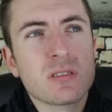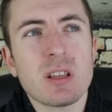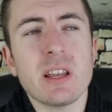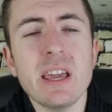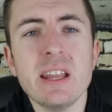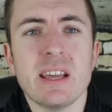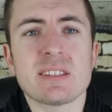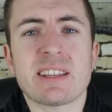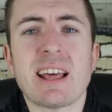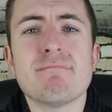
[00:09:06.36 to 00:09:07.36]
Stellini
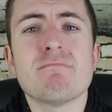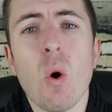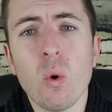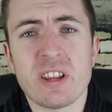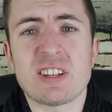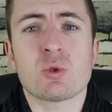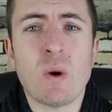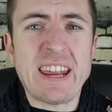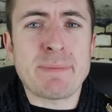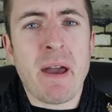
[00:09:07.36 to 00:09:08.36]
is like that moldy,
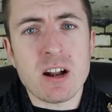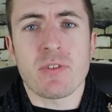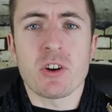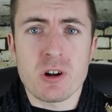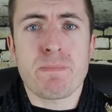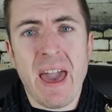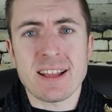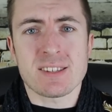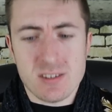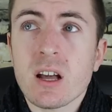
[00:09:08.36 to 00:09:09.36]
sweaty pair of
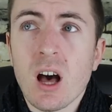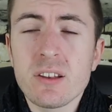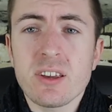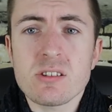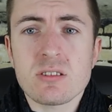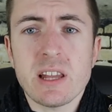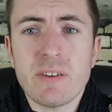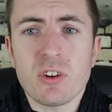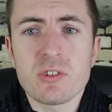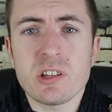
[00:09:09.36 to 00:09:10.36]
underpants Conte just
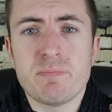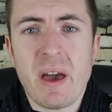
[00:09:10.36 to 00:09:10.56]
left under the